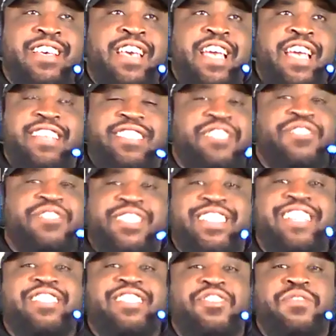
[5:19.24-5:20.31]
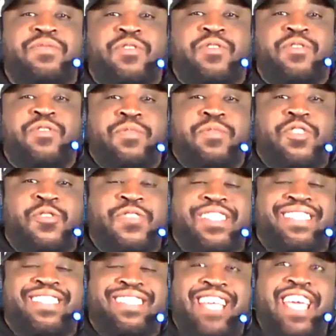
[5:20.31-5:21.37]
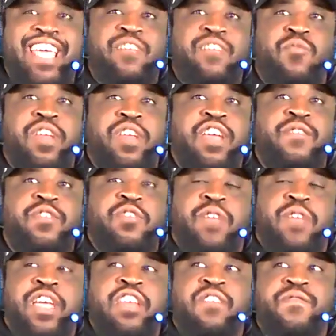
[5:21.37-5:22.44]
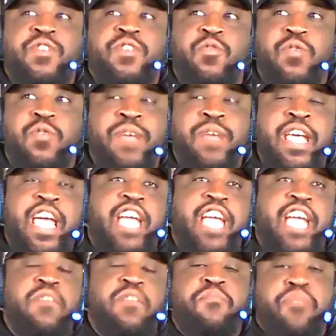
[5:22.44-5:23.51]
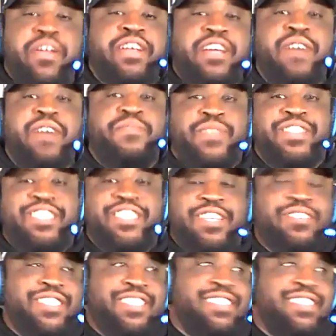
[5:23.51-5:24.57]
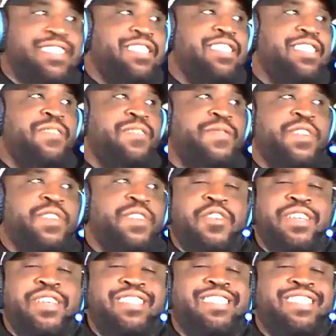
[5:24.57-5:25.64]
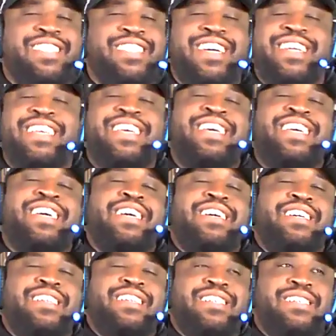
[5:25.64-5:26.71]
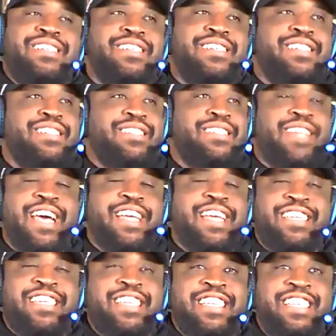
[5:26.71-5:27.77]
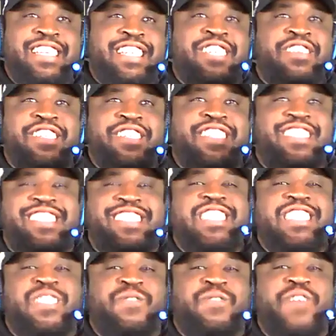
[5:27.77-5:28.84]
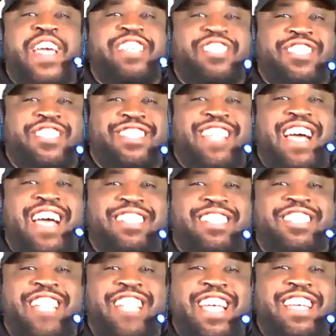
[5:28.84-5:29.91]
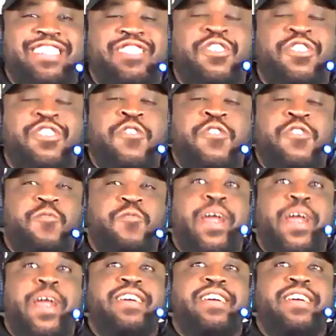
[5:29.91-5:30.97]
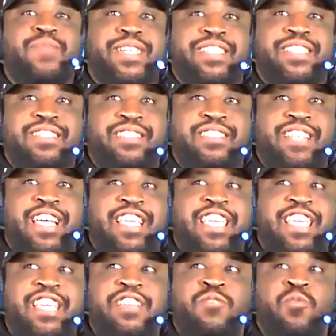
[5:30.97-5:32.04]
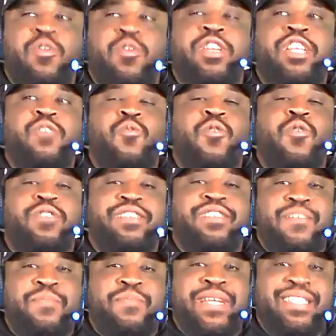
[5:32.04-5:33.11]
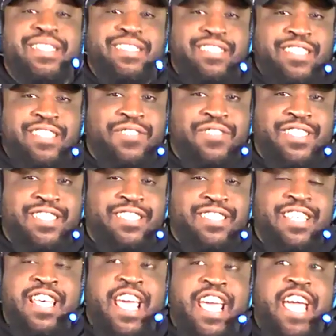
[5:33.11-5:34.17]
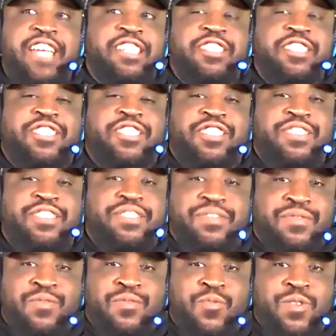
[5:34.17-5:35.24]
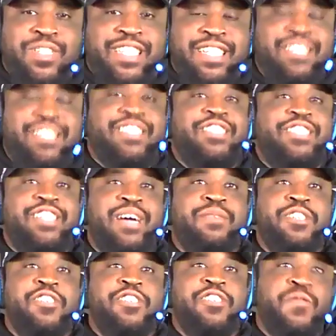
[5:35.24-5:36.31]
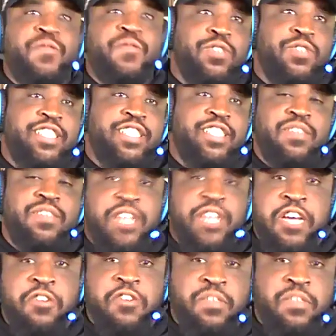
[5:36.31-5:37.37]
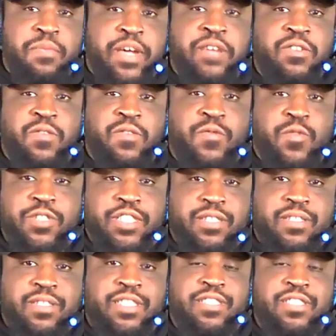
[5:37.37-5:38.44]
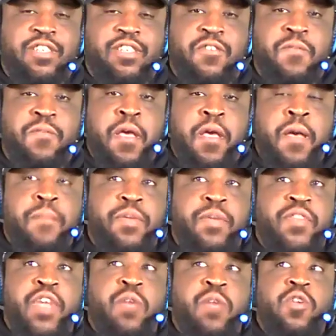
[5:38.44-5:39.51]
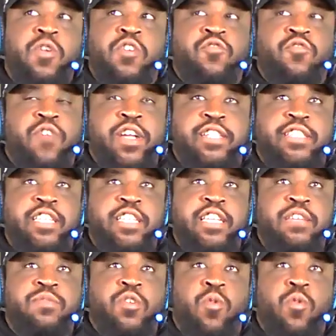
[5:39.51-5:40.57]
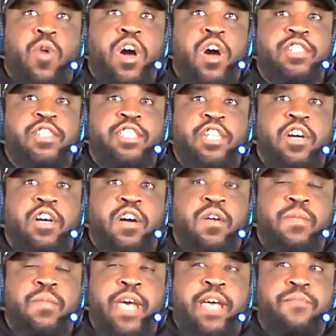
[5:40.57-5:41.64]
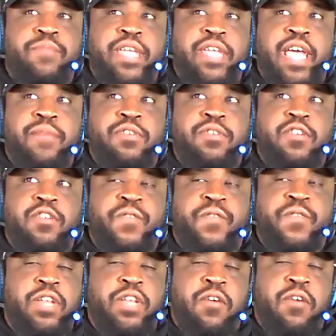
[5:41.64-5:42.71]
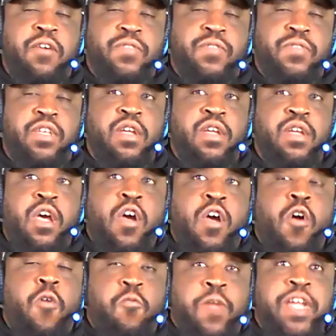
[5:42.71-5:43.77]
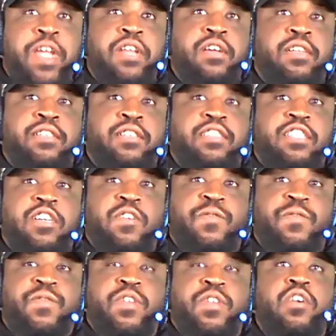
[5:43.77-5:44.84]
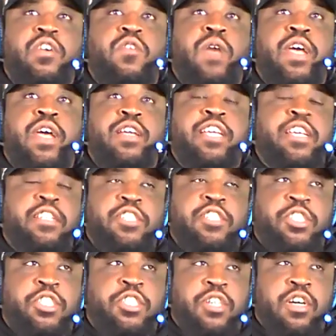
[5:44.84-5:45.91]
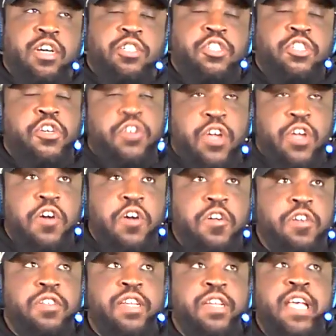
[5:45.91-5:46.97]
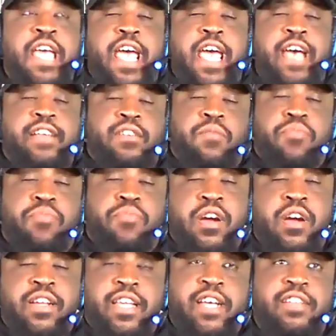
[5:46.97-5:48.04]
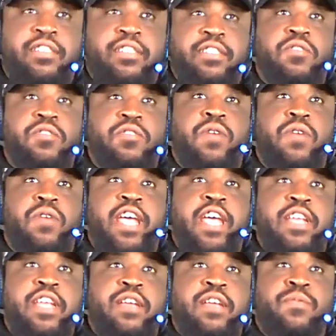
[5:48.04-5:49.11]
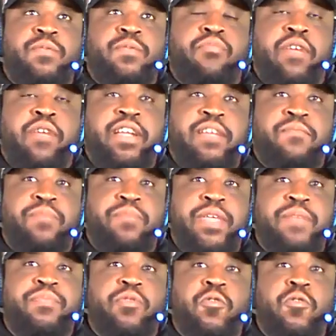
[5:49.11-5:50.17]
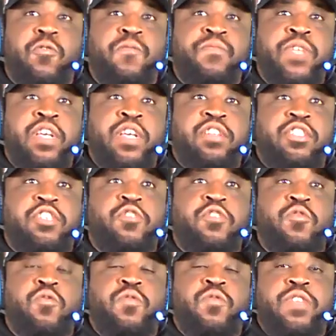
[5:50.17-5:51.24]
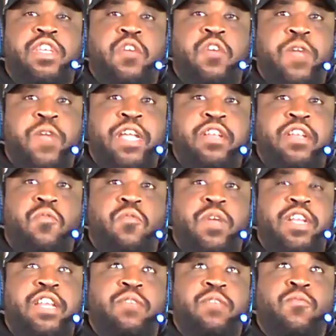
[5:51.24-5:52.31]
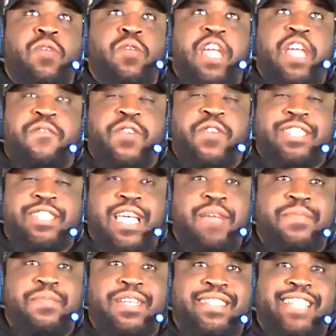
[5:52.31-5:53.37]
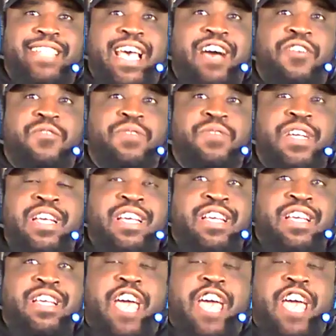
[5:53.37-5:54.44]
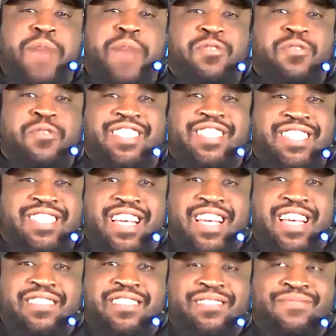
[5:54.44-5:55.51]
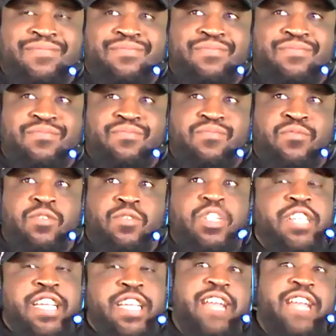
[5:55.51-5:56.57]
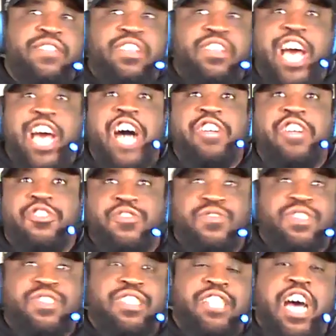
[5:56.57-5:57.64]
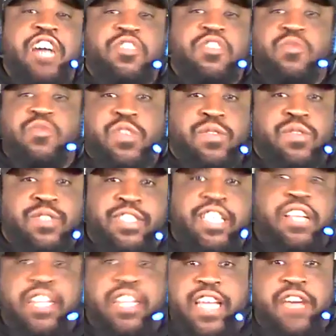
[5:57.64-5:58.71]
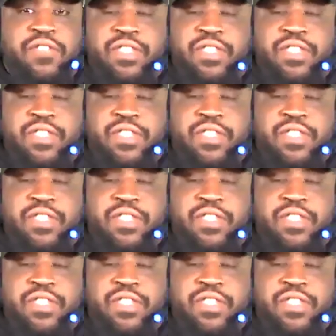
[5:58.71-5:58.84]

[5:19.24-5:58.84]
It still stings to him to this day whenever you interview him and you bring up the Celtics and stuff. He's just like, like you could just see his face just kind of change red because like he really wanted to beat the Celtics and he just couldn't really get the job done. Unfortunately, him and Elgin Baylor, unfortunately. So, but they were a great team to watch, and be able to fill out the arena and stuff, and getting Chuck Hahn as a broadcaster and then bringing people to the arena when they first came into town. Everybody was just like looking at the Dodgers. The Dodgers was selling out